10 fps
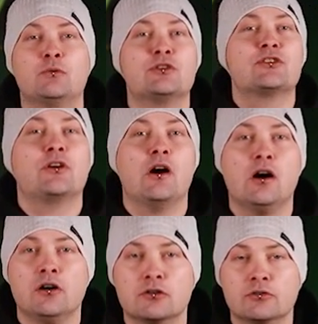which are
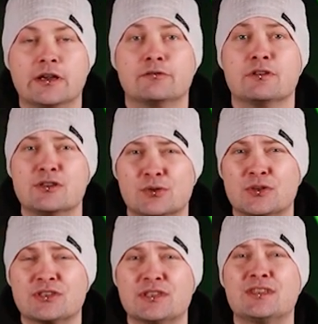all great
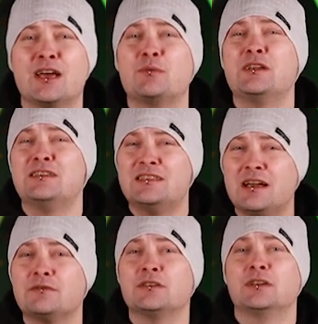resources that we
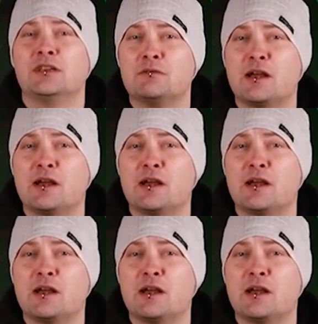definitely